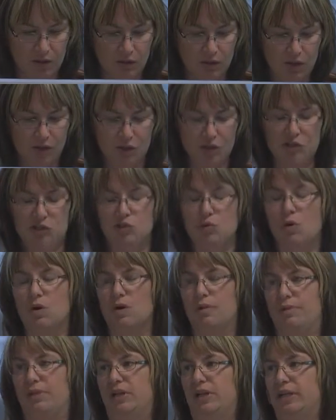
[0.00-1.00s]
Look at your
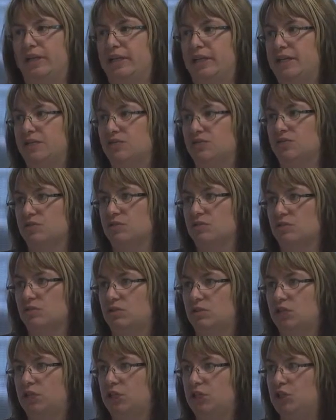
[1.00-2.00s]
abilities.
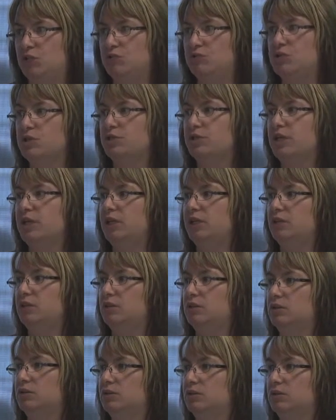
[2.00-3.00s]
Can you do it?
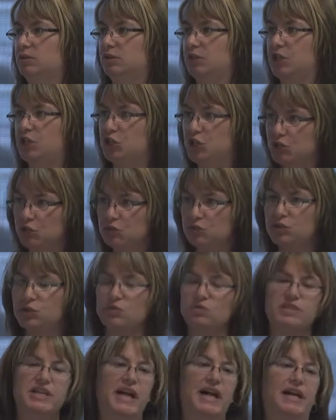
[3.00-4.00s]
Can you
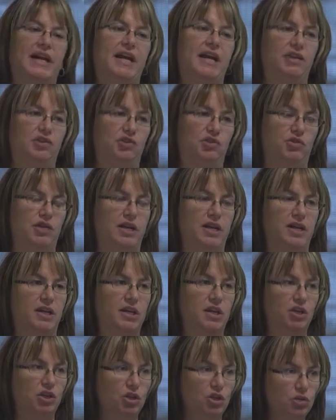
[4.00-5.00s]
do data entry?
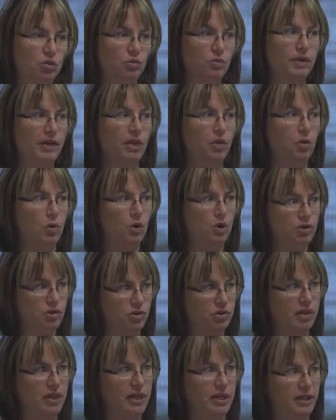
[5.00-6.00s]
Can you record
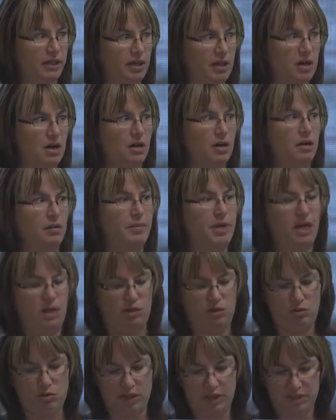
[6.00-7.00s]
your income and
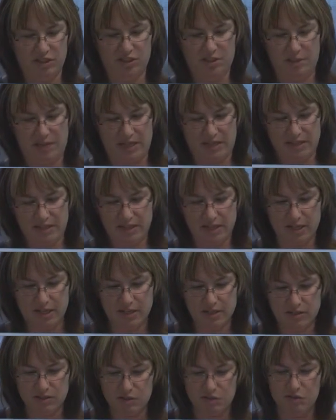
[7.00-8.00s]
your
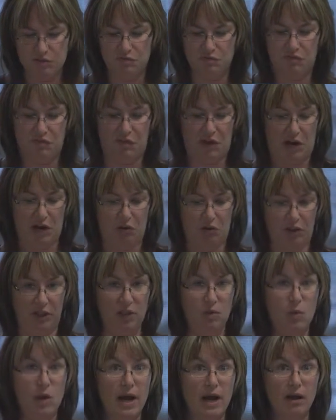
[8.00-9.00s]
expenses
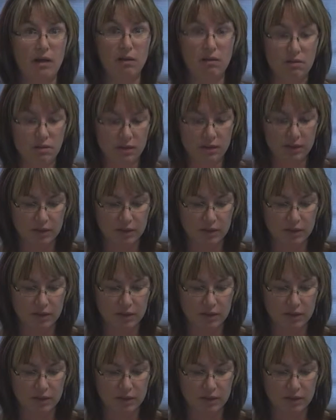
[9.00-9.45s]
fairly well?